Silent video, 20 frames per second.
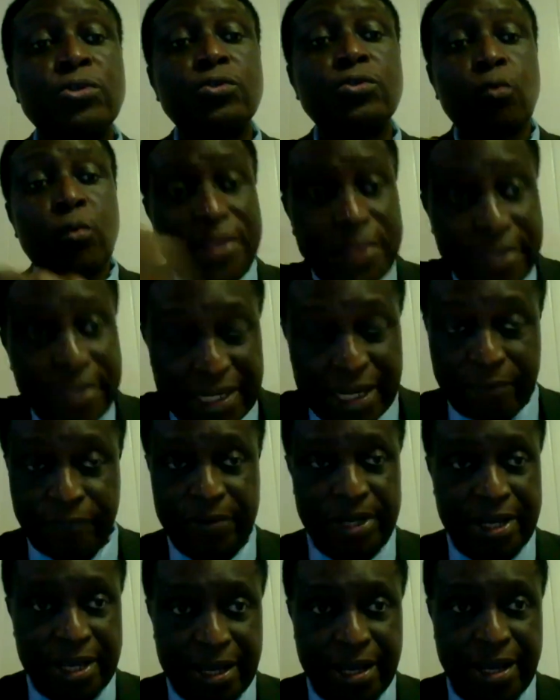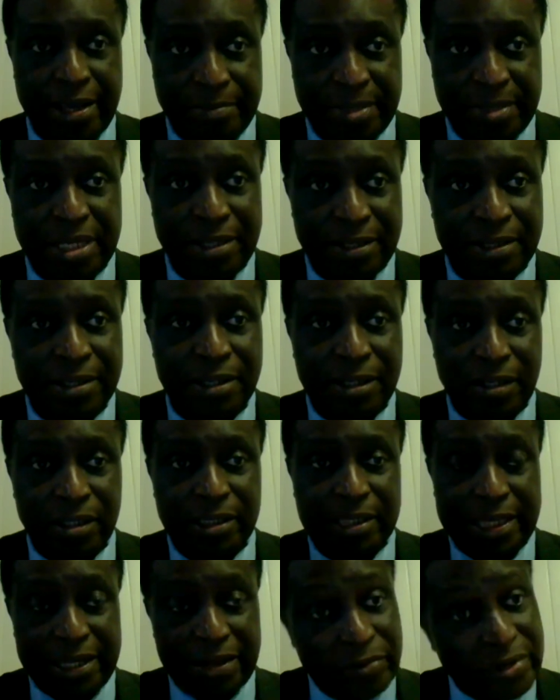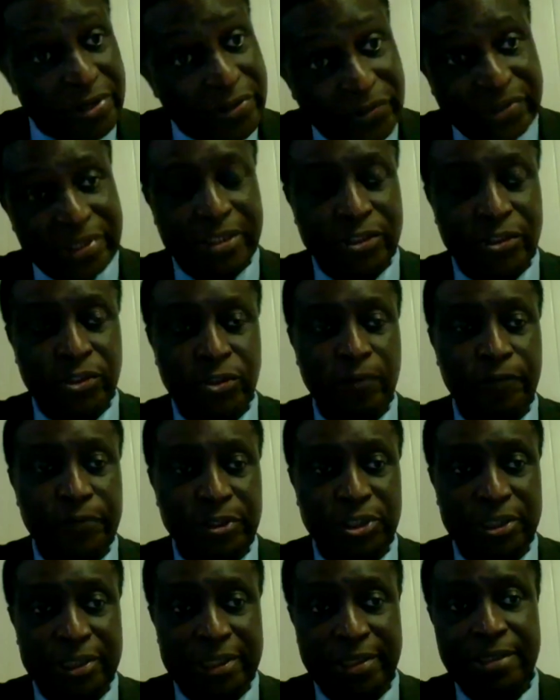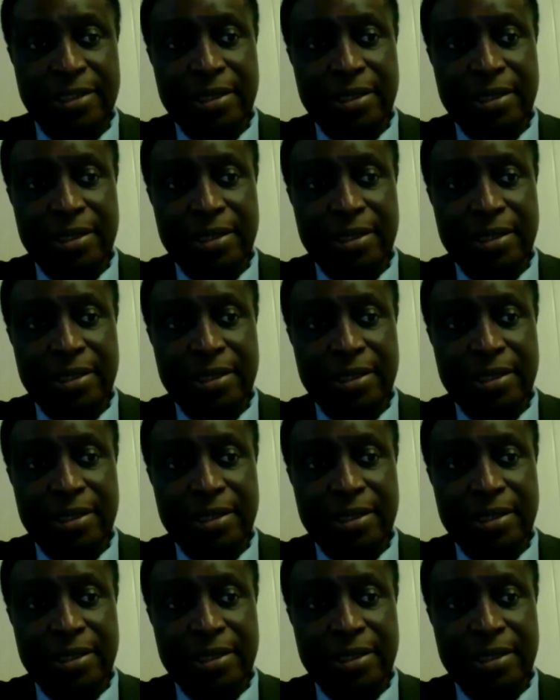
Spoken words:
within Africa, I mean, there isn't sufficient